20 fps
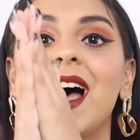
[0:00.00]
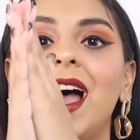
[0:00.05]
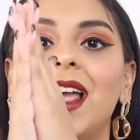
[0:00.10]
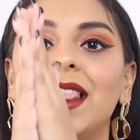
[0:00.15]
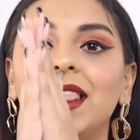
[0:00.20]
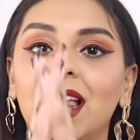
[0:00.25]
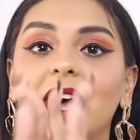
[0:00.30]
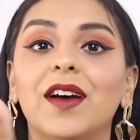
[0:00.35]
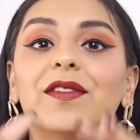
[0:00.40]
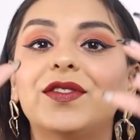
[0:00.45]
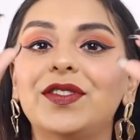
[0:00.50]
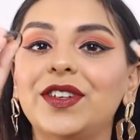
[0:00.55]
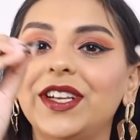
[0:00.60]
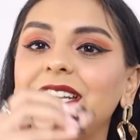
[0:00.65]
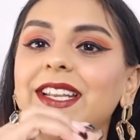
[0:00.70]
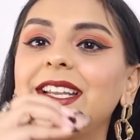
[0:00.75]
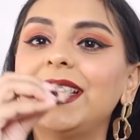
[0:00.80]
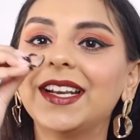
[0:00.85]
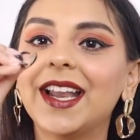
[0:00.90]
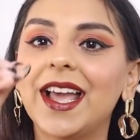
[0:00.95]
I love
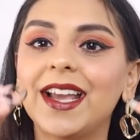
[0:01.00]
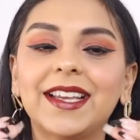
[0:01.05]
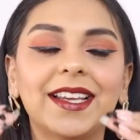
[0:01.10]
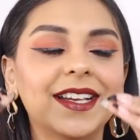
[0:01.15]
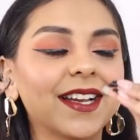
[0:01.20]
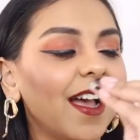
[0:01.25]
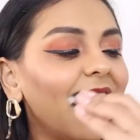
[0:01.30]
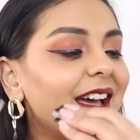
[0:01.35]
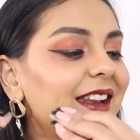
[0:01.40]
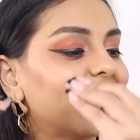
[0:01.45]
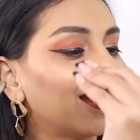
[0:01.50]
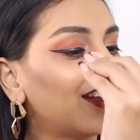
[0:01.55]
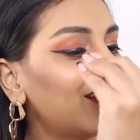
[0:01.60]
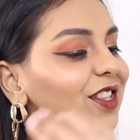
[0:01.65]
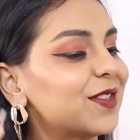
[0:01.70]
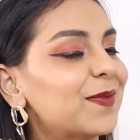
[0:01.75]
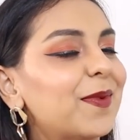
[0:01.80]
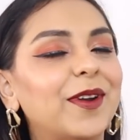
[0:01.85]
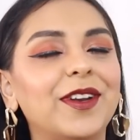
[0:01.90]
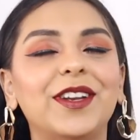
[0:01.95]
reading, liking, having and
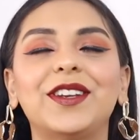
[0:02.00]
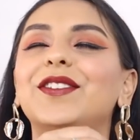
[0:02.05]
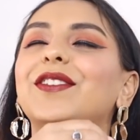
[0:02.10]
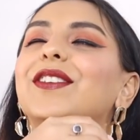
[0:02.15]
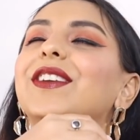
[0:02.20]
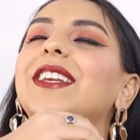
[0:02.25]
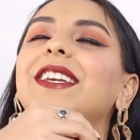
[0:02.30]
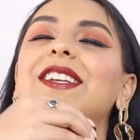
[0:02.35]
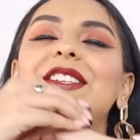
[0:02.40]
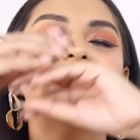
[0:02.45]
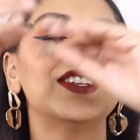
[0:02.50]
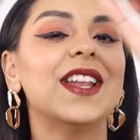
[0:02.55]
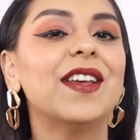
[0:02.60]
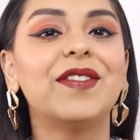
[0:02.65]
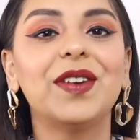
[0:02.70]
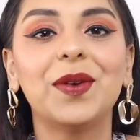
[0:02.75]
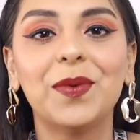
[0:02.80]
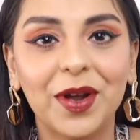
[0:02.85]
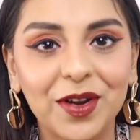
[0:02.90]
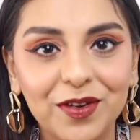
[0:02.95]
responding to each and
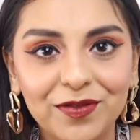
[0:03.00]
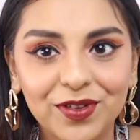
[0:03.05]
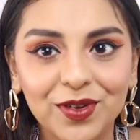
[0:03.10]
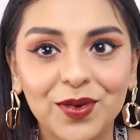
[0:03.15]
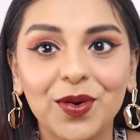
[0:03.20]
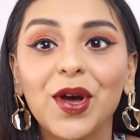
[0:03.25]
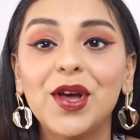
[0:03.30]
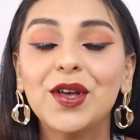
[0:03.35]
every one of you,